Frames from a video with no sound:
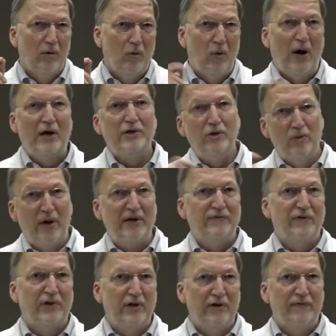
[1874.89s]
while you wait
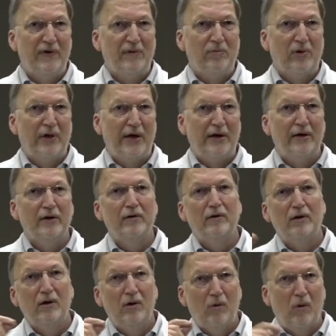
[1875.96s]
for the defibrillator,
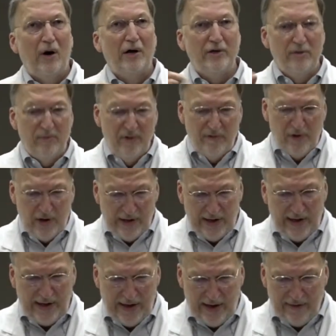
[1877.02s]
while you move on.
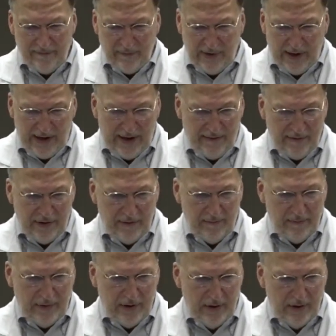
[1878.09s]
And I'll have